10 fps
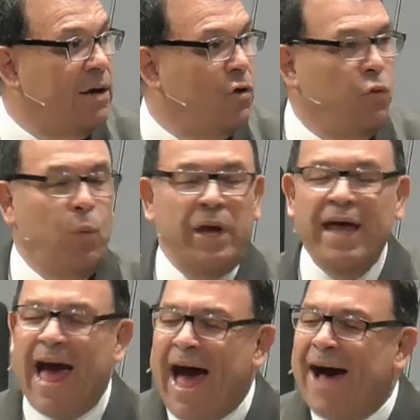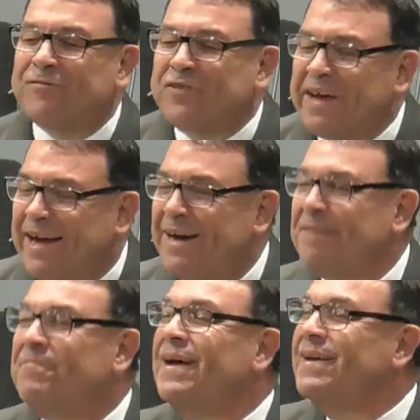we have to
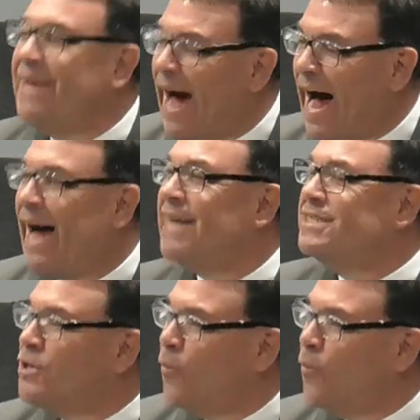come God's